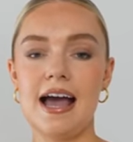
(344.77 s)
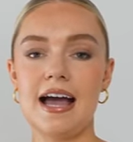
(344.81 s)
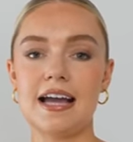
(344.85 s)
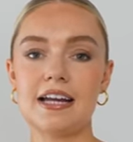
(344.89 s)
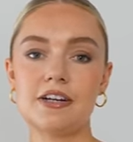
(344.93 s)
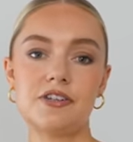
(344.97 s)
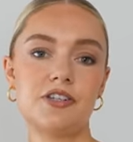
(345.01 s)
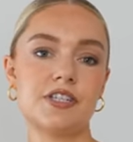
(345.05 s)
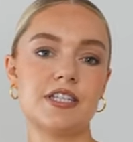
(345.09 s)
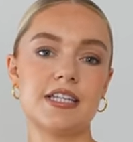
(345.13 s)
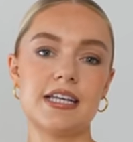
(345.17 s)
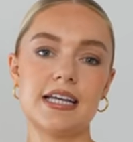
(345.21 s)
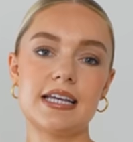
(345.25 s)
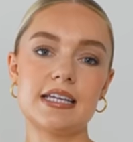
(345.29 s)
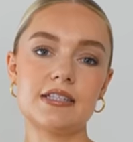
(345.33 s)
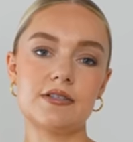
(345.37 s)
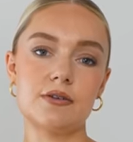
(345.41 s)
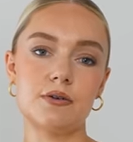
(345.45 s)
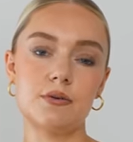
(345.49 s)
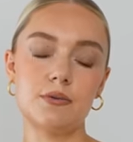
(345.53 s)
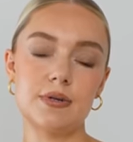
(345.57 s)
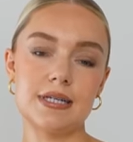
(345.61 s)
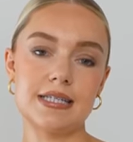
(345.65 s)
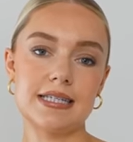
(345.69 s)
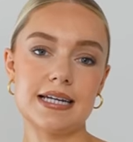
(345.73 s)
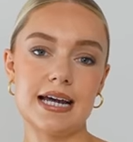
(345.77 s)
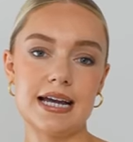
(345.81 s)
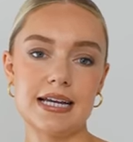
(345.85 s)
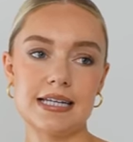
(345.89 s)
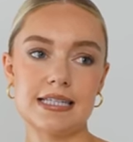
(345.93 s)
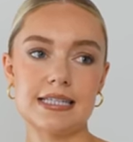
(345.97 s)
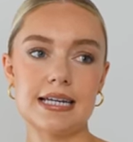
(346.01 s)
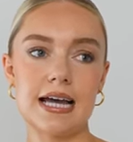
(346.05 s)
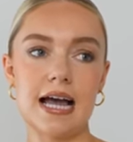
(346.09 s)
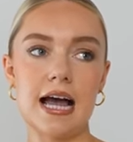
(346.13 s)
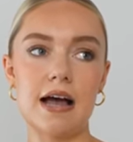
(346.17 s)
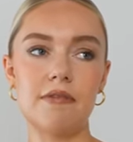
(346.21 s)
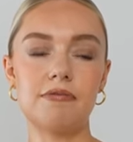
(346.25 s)
I just think it's always
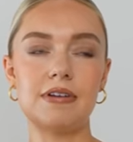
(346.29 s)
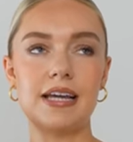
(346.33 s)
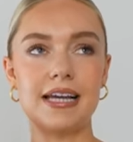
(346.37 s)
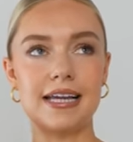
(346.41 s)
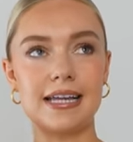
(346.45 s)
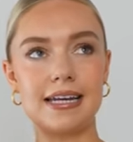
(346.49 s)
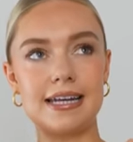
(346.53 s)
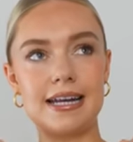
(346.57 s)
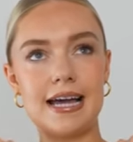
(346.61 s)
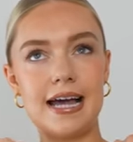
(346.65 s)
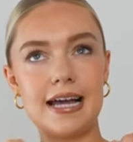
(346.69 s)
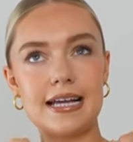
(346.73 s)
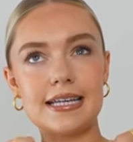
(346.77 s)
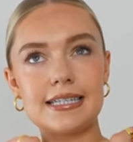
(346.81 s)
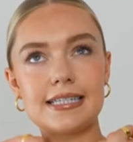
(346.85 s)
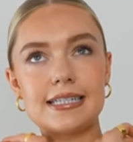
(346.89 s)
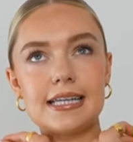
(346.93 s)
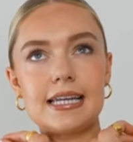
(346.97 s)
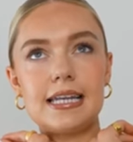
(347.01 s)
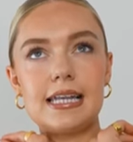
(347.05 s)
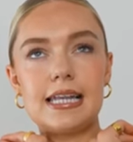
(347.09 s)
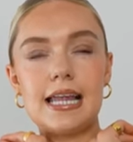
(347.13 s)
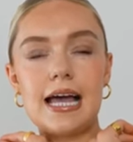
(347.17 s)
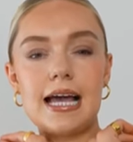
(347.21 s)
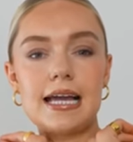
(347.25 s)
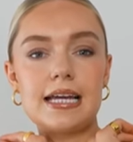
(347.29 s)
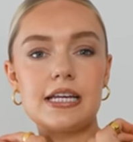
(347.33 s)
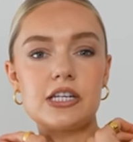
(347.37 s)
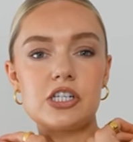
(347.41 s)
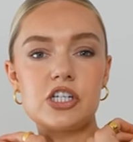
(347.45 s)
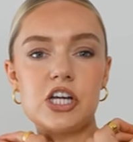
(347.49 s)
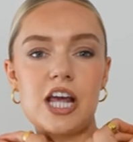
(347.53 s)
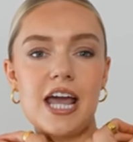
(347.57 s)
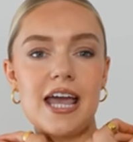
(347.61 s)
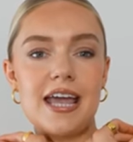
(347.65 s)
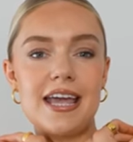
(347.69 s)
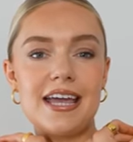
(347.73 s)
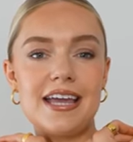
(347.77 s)
nice to have like a nice light
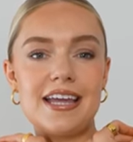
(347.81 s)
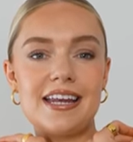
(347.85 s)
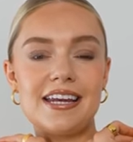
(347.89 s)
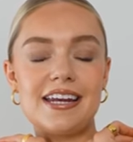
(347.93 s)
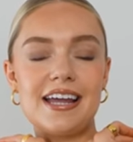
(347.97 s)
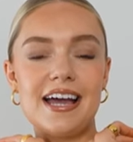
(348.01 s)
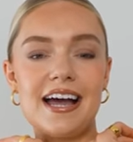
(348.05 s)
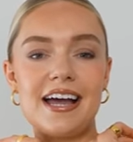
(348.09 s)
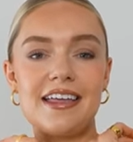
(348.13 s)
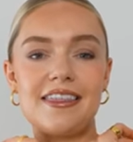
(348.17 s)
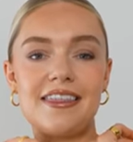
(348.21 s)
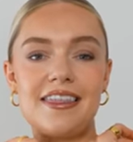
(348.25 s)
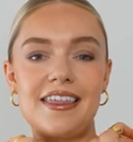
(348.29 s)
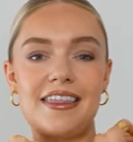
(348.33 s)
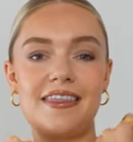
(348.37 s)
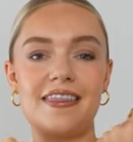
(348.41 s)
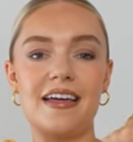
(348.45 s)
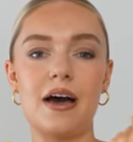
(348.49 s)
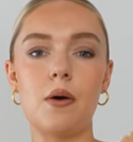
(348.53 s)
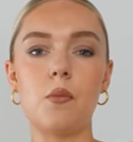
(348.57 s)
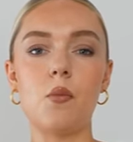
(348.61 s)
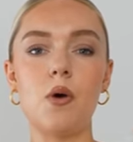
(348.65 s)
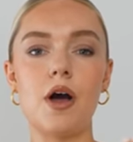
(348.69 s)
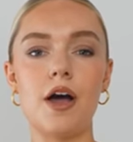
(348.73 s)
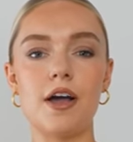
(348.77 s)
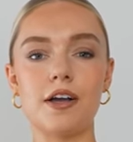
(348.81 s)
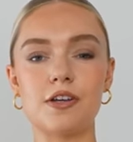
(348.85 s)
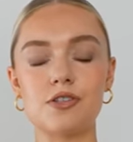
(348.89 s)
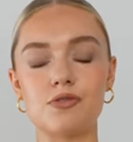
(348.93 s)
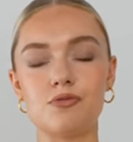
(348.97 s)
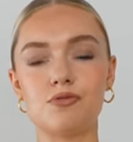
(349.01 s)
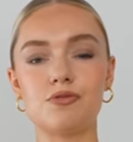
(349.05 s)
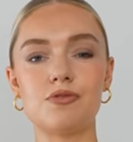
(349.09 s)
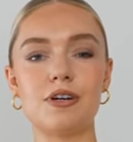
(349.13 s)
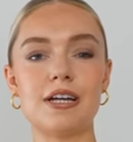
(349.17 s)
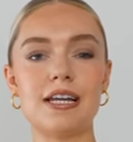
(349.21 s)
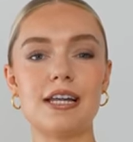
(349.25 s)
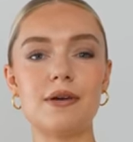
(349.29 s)
chain. I think that
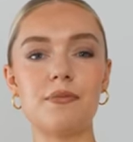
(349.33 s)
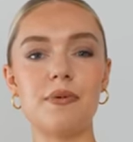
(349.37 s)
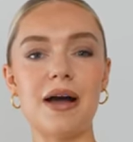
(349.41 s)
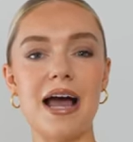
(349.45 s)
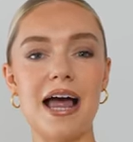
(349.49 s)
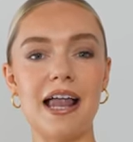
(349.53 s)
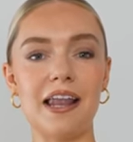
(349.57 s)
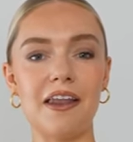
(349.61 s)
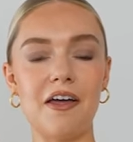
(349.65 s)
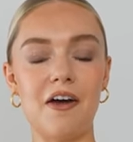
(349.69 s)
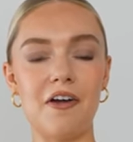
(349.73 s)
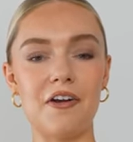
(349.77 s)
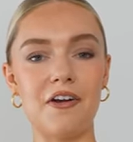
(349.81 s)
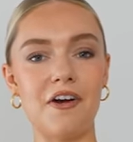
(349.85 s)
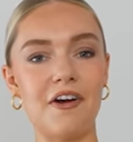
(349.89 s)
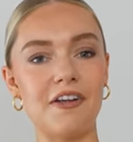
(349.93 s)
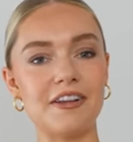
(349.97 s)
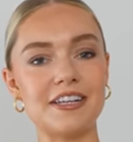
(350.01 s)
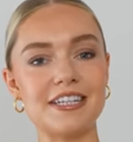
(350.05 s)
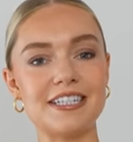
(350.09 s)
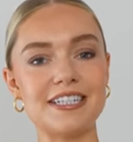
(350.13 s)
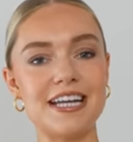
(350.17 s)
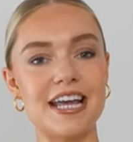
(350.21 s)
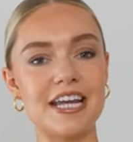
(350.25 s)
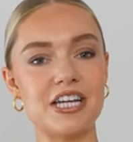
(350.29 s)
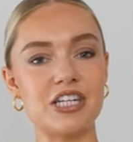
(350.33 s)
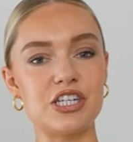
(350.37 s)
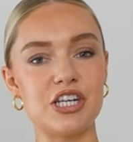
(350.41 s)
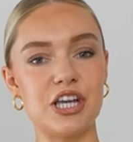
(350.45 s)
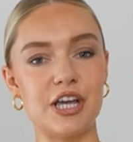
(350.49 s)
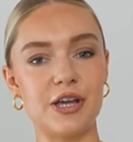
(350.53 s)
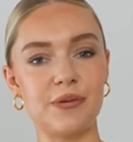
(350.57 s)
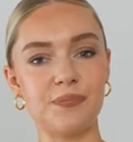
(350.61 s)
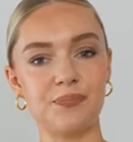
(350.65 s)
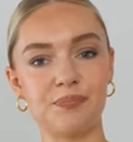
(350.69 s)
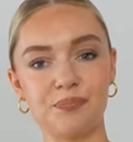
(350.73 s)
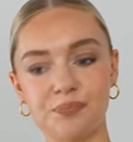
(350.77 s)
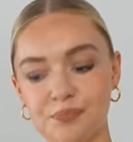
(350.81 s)
works really well on holiday
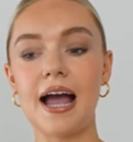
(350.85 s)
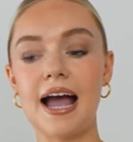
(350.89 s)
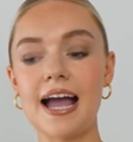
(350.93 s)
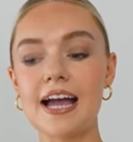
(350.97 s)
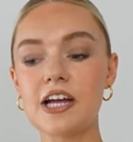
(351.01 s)
too.